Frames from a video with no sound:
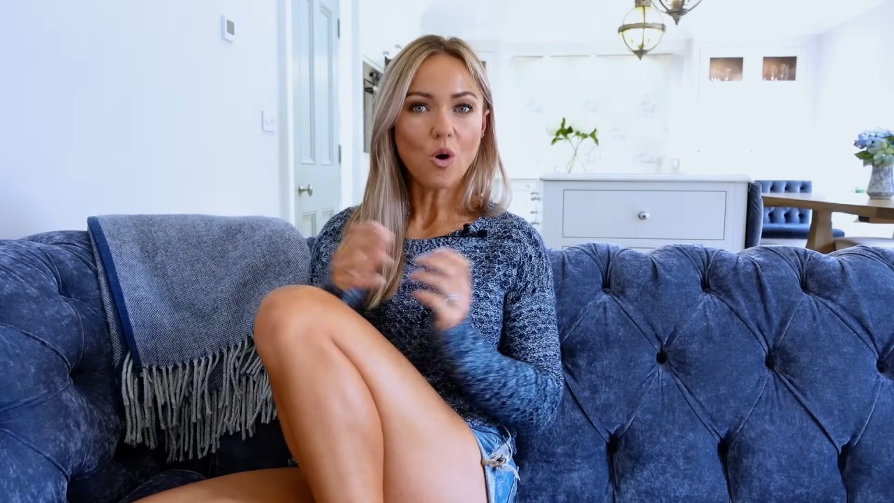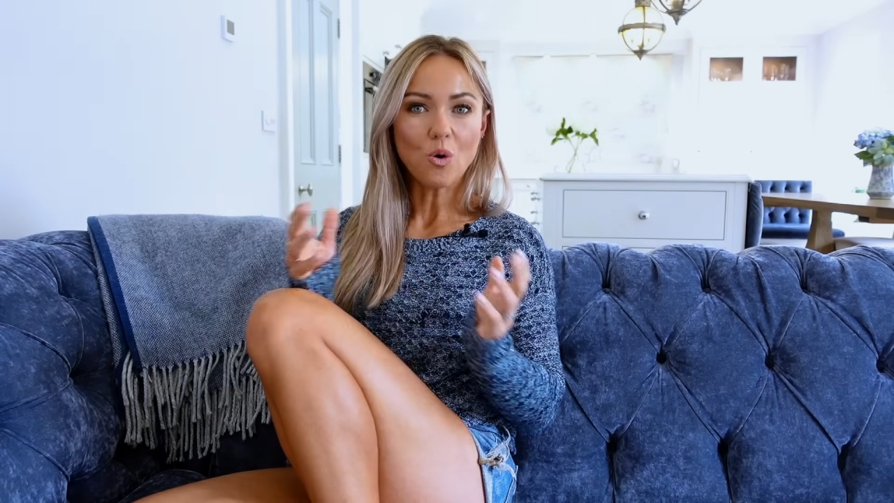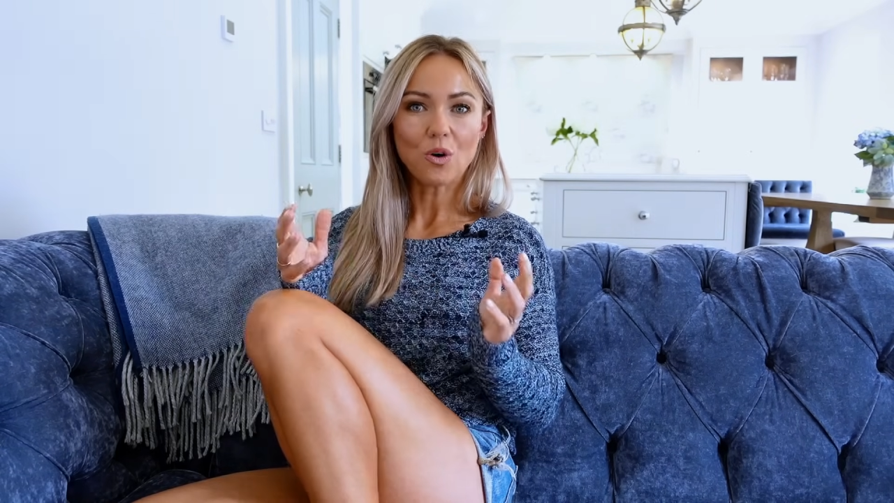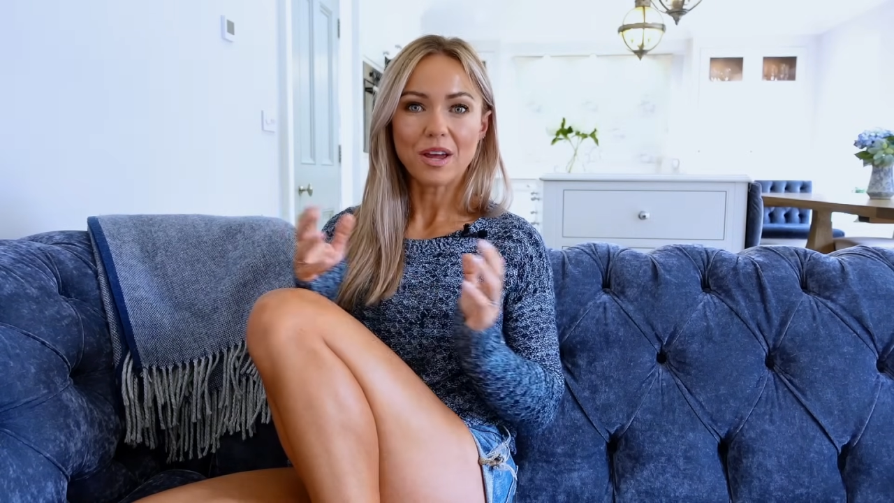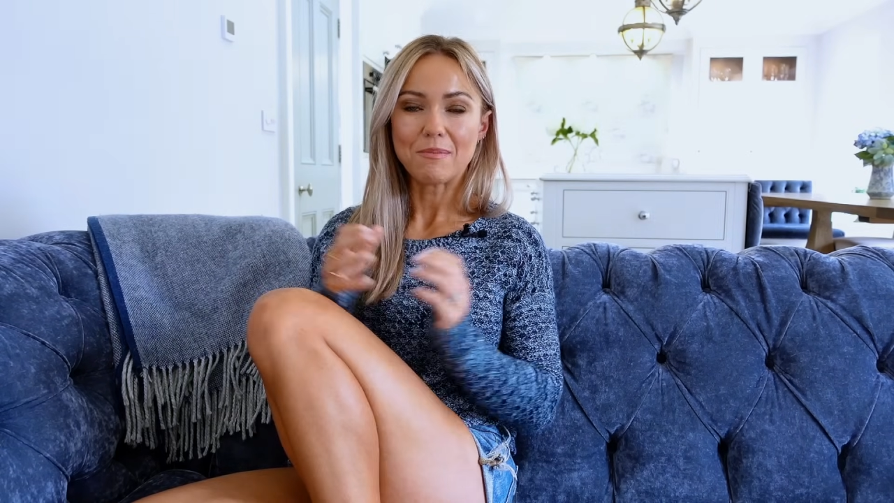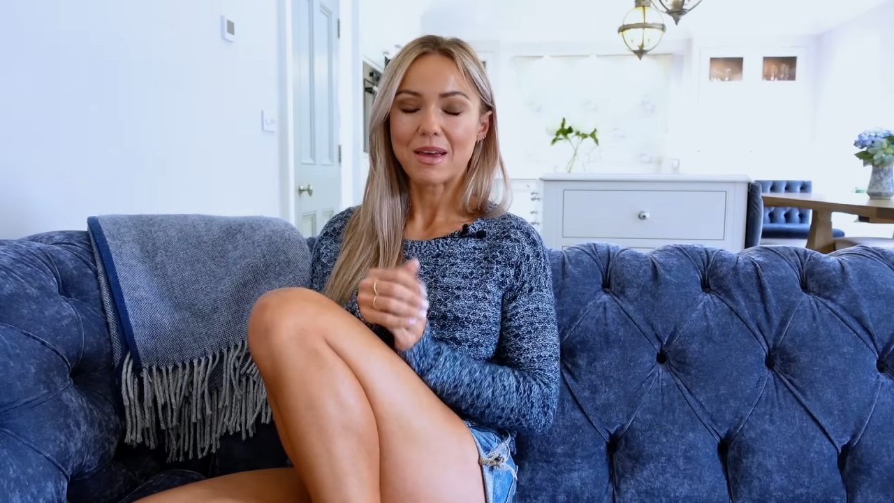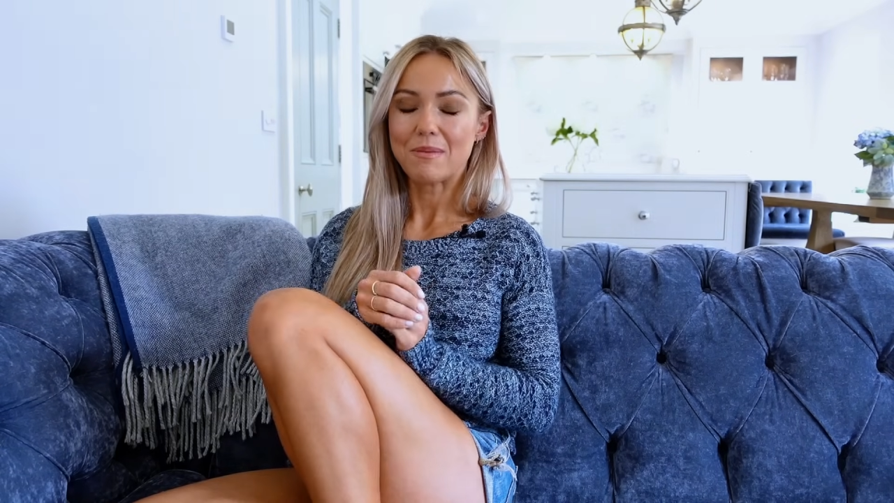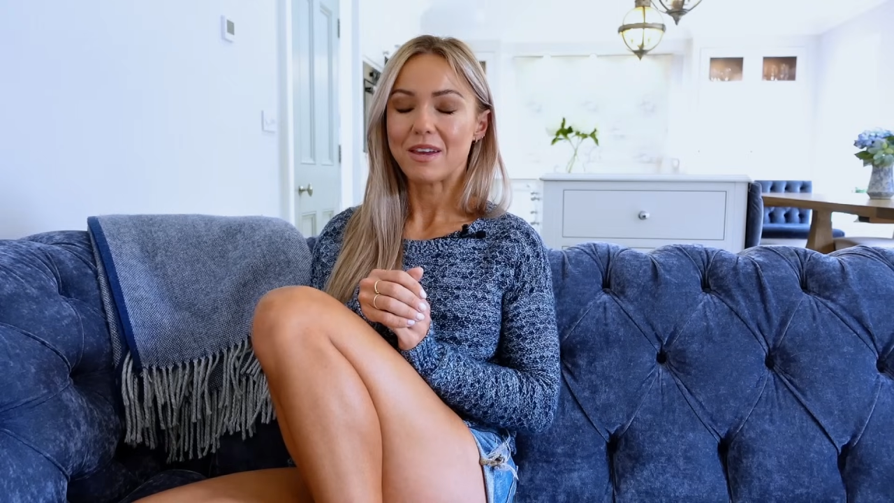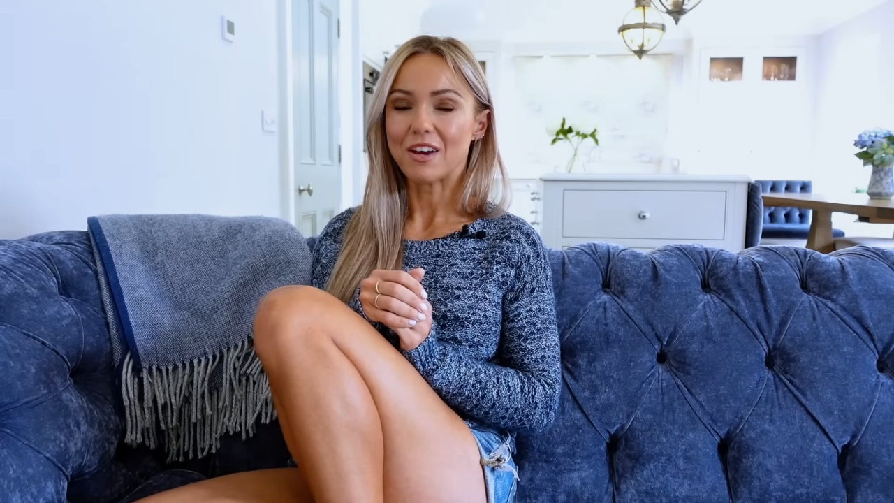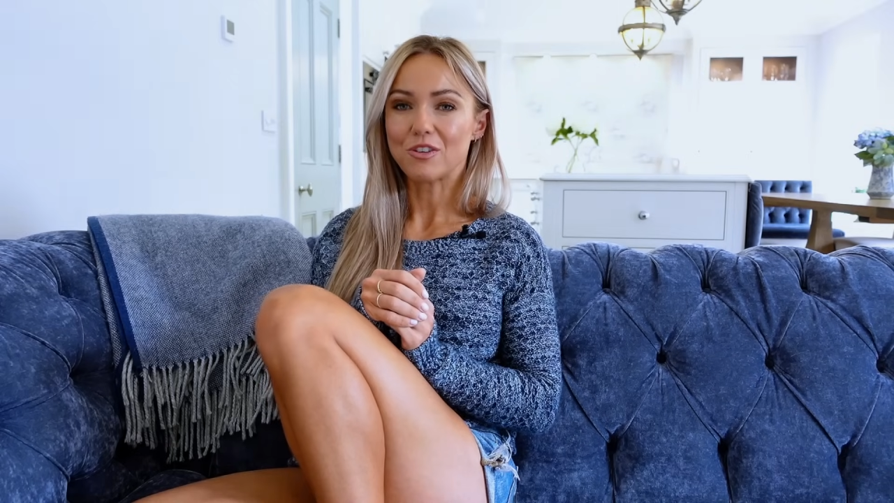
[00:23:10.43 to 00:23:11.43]
Or it may
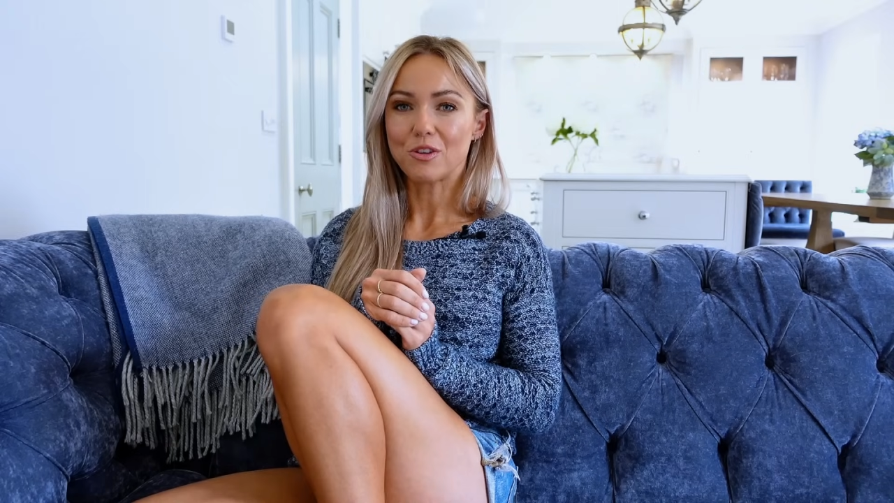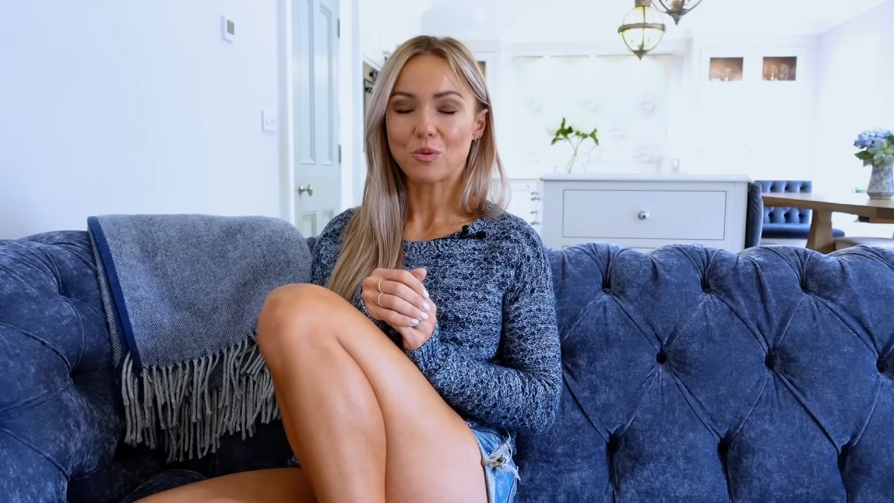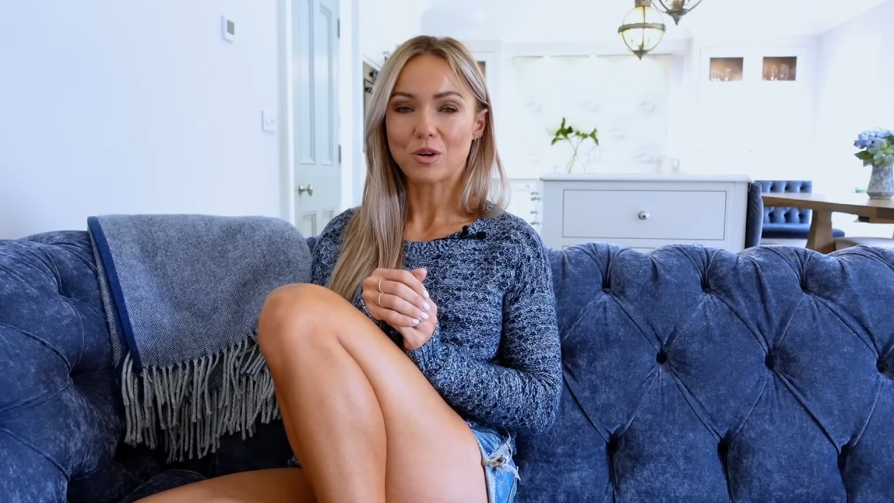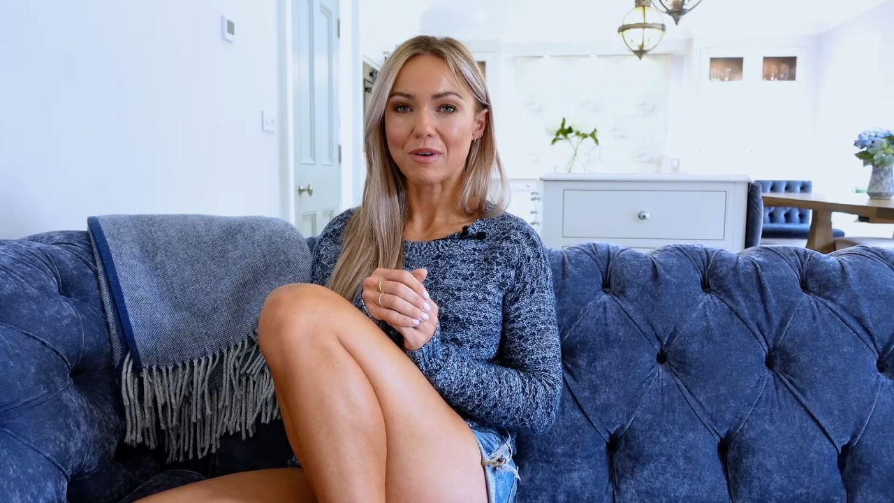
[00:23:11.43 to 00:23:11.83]
be another one of